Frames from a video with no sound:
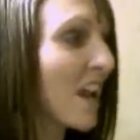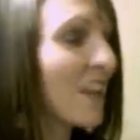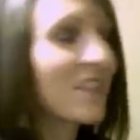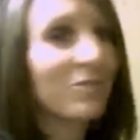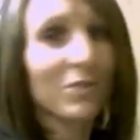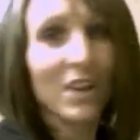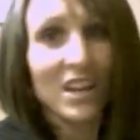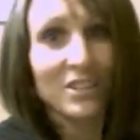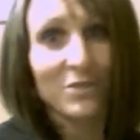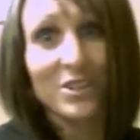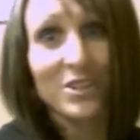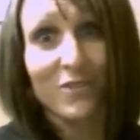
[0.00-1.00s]
and then we'll end
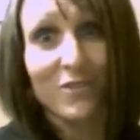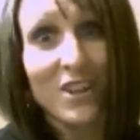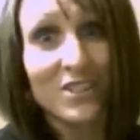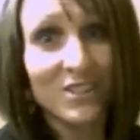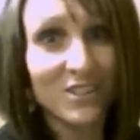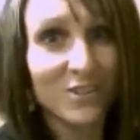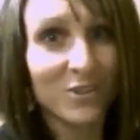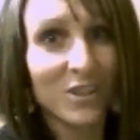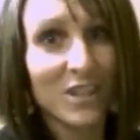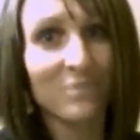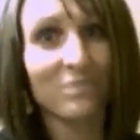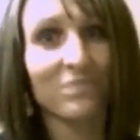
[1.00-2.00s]
with a fun
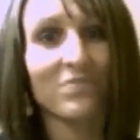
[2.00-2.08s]
story.